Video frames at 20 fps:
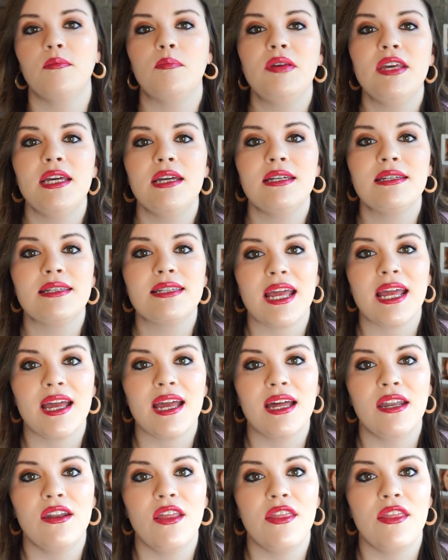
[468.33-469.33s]
piece,
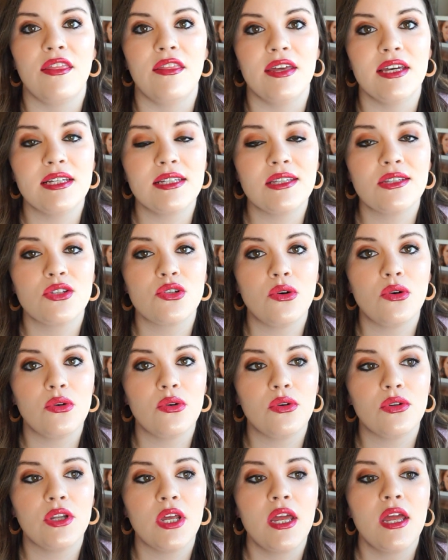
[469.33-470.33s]
and this
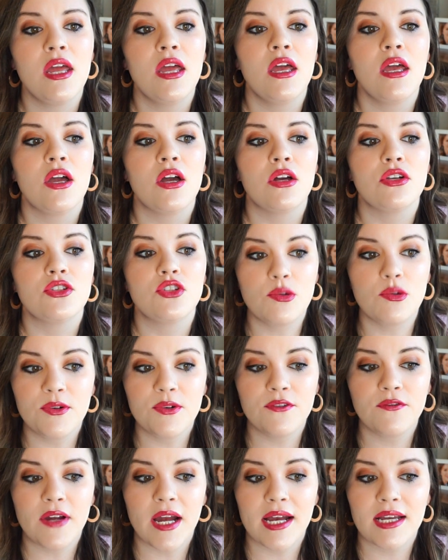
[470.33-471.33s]
sold
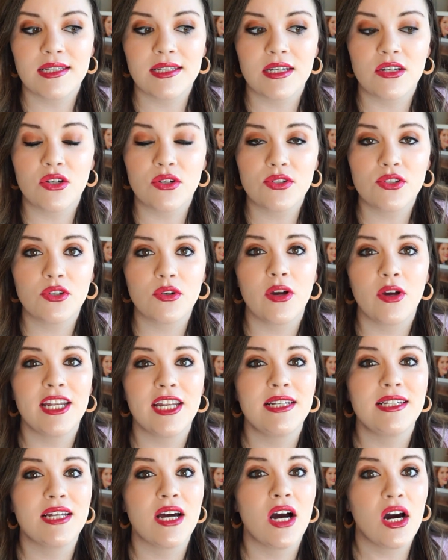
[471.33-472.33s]
super fast and also got
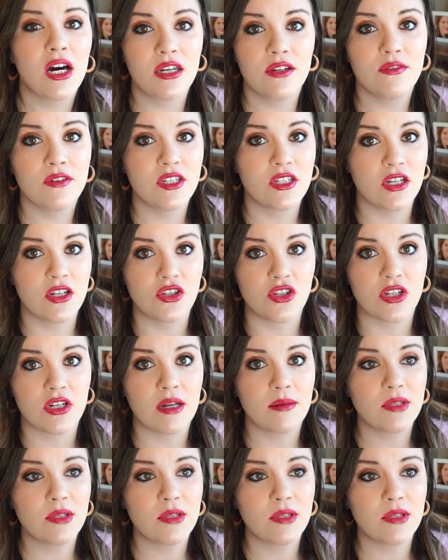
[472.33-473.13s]
a ton of attention. I'm